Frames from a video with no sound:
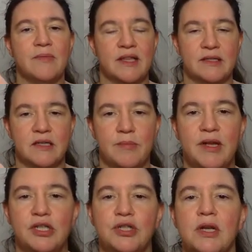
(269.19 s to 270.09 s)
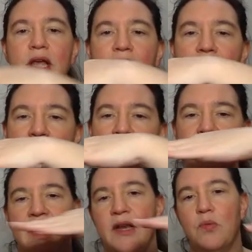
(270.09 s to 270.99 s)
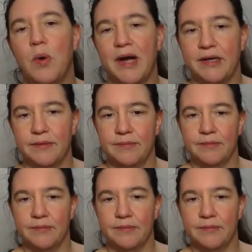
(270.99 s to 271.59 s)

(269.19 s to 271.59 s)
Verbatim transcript: that's a dimension, and n wide.